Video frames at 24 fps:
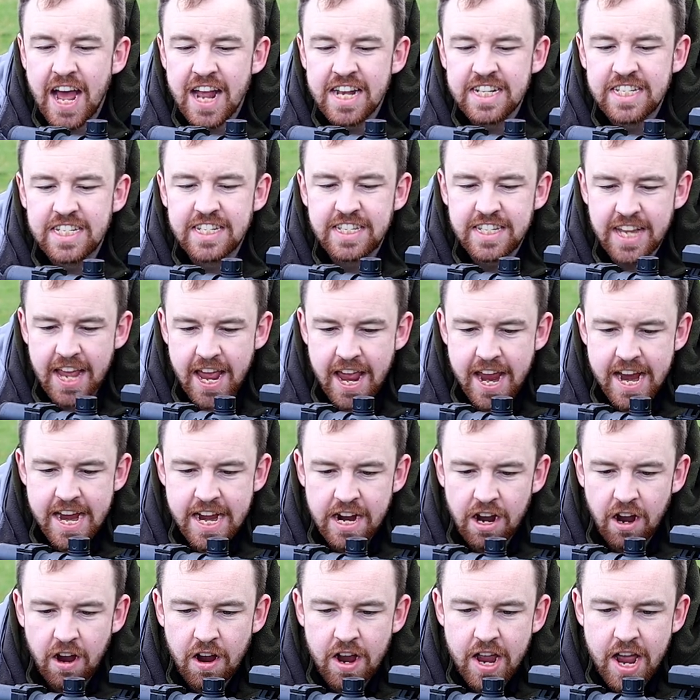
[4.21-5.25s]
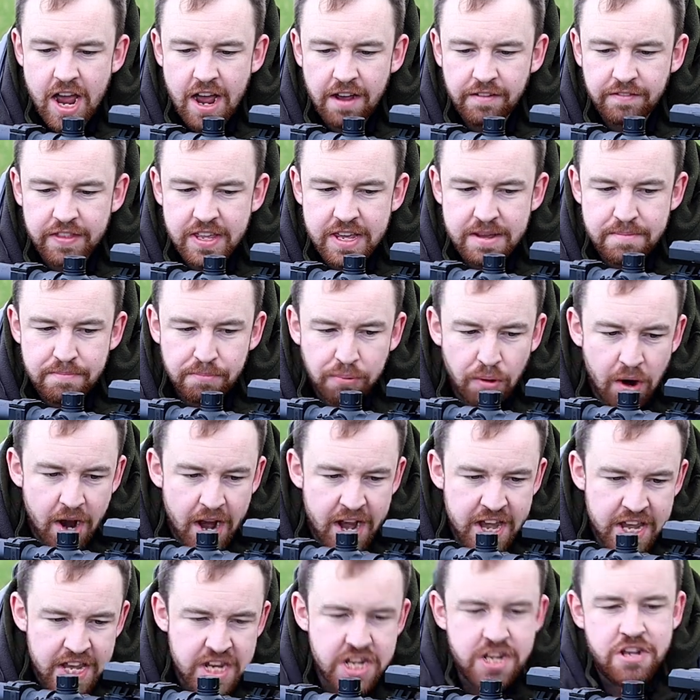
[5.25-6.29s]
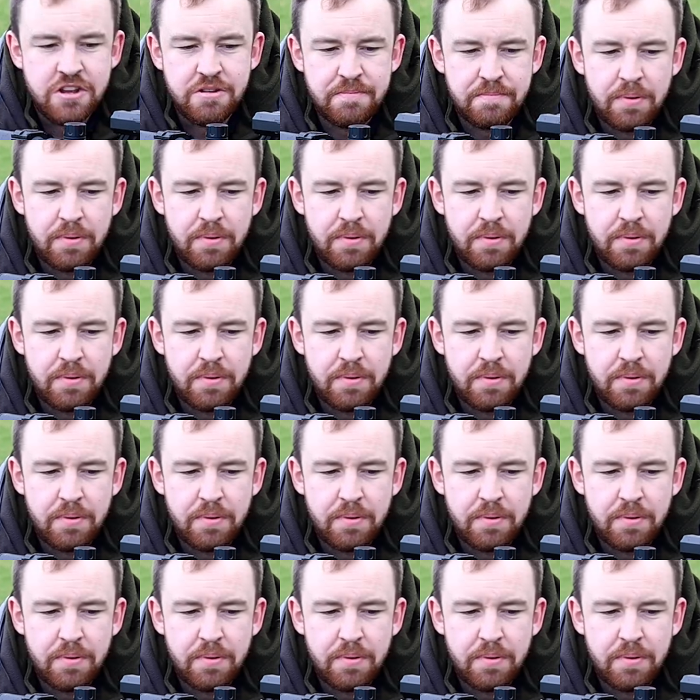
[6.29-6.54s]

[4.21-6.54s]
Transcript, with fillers: and today I have the brand new